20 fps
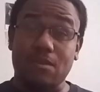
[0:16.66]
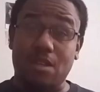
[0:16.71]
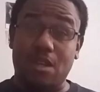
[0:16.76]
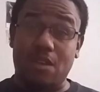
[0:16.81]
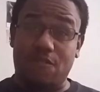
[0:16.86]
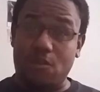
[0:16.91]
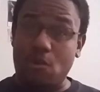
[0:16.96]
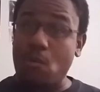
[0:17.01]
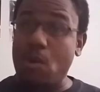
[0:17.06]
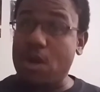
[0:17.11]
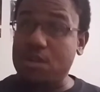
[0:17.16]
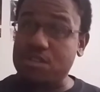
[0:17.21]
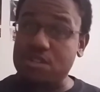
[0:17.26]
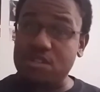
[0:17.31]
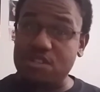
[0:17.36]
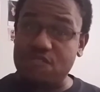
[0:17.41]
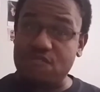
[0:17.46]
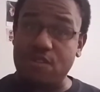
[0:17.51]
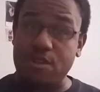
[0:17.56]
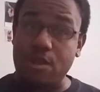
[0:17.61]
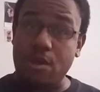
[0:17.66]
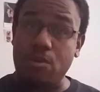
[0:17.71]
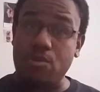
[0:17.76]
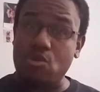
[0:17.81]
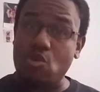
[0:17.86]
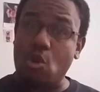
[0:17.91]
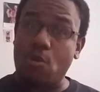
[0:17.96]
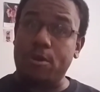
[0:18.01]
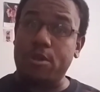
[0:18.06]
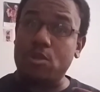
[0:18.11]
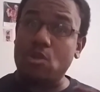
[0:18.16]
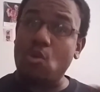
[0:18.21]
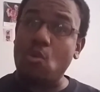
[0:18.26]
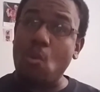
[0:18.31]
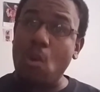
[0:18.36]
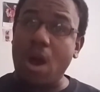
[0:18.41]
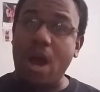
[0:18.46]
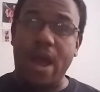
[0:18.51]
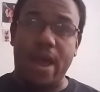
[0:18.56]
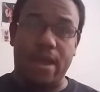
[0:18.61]
If you're watching this video, you already know
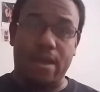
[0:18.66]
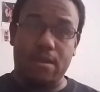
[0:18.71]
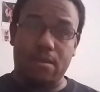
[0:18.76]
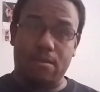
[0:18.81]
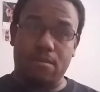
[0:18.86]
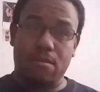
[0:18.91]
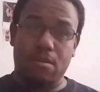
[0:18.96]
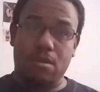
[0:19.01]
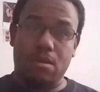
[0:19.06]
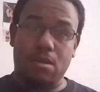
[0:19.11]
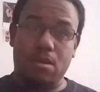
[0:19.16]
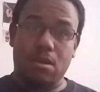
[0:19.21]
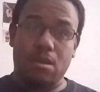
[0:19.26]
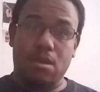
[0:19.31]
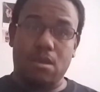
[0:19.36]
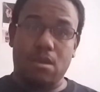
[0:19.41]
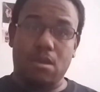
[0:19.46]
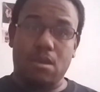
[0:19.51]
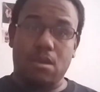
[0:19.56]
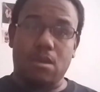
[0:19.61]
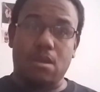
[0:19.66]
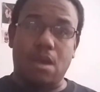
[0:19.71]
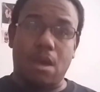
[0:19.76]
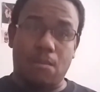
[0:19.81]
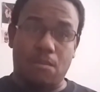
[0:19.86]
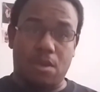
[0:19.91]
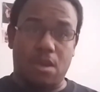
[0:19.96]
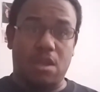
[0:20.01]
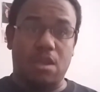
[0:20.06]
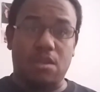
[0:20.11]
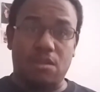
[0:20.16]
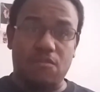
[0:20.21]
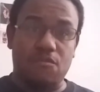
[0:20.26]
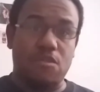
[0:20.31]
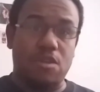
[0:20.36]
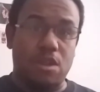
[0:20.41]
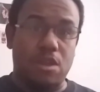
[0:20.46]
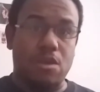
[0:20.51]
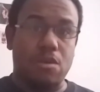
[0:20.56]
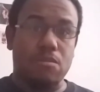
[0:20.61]
why I'm making a
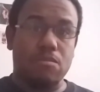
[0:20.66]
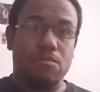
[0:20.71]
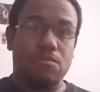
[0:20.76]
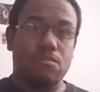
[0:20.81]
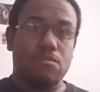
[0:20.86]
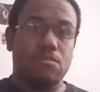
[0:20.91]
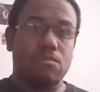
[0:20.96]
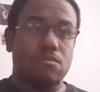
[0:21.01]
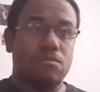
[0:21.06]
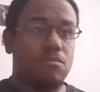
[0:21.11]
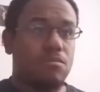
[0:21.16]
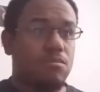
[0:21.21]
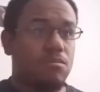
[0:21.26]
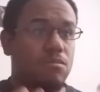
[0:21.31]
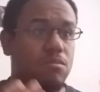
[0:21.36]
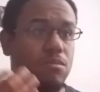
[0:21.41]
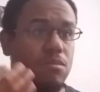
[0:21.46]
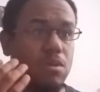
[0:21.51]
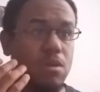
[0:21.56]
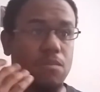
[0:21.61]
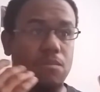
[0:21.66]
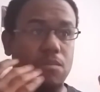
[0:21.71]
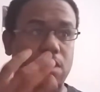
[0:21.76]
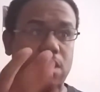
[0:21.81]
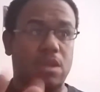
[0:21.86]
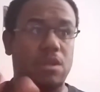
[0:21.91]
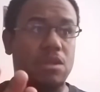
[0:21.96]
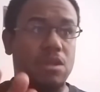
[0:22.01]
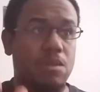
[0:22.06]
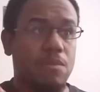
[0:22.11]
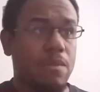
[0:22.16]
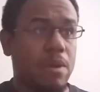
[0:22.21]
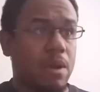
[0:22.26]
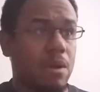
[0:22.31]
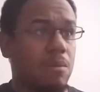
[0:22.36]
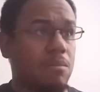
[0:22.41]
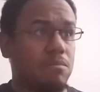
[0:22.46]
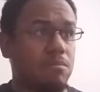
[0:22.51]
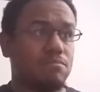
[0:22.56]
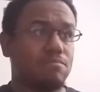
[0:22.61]
video. I'm making it
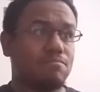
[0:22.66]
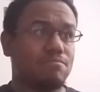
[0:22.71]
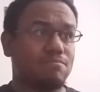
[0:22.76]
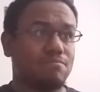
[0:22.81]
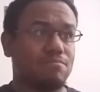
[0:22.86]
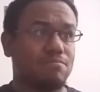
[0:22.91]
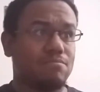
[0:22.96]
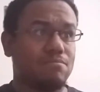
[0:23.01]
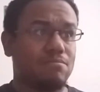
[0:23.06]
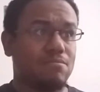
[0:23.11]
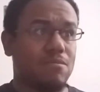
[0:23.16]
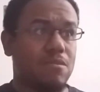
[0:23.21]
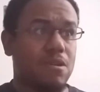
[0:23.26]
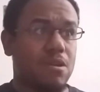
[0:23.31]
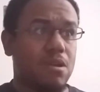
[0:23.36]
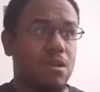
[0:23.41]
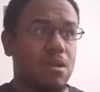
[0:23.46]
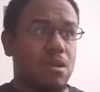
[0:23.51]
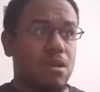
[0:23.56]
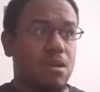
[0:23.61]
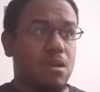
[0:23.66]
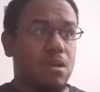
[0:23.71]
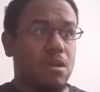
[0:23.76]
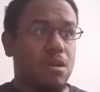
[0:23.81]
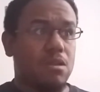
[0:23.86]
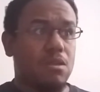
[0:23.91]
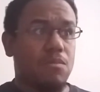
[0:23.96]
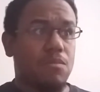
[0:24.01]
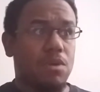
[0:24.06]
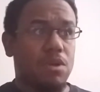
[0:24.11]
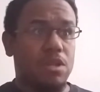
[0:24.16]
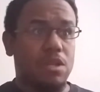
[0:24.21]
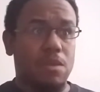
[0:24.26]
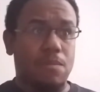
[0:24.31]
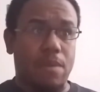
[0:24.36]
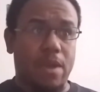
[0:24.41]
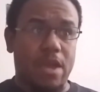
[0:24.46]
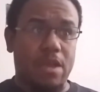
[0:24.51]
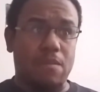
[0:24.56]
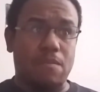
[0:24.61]
about the Money in the
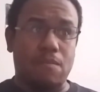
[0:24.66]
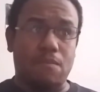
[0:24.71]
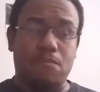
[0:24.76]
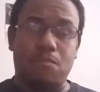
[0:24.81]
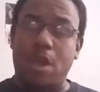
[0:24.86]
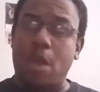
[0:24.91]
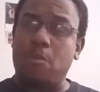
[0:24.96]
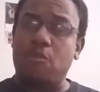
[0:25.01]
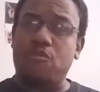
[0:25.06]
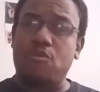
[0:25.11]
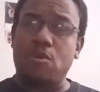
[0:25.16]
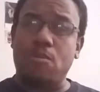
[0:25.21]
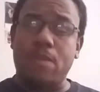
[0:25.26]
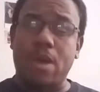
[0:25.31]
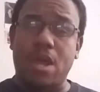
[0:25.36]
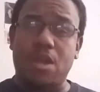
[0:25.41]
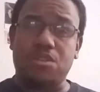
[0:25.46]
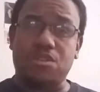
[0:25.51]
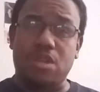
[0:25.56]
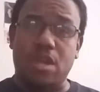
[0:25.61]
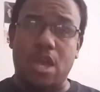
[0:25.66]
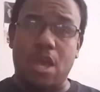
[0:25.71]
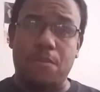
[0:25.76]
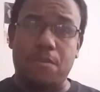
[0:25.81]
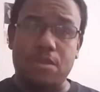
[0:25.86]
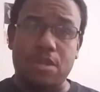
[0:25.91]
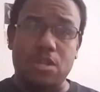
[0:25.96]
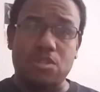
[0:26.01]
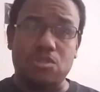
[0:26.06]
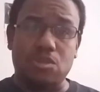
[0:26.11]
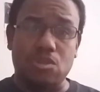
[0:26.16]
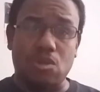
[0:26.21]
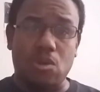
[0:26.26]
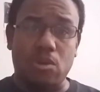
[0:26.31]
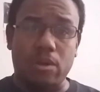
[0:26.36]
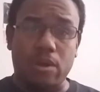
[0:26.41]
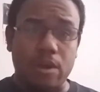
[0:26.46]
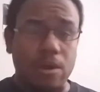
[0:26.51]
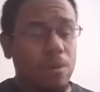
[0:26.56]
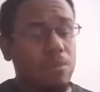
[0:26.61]
Bank pay-per-view match that happened not too
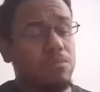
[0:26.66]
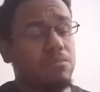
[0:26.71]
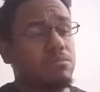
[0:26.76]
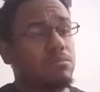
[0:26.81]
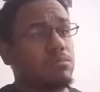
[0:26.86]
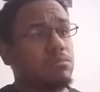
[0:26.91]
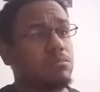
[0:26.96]
long ago,